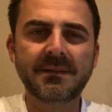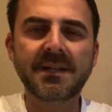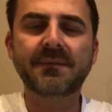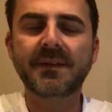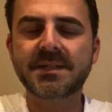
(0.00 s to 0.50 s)

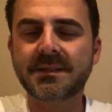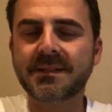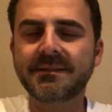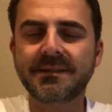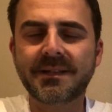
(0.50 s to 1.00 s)

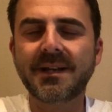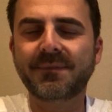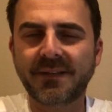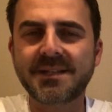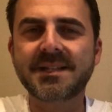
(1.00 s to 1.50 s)

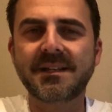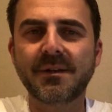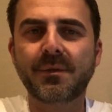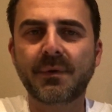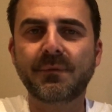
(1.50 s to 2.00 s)
definitely stay
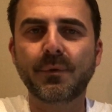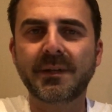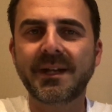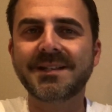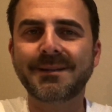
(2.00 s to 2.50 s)
there 3 or 4 days.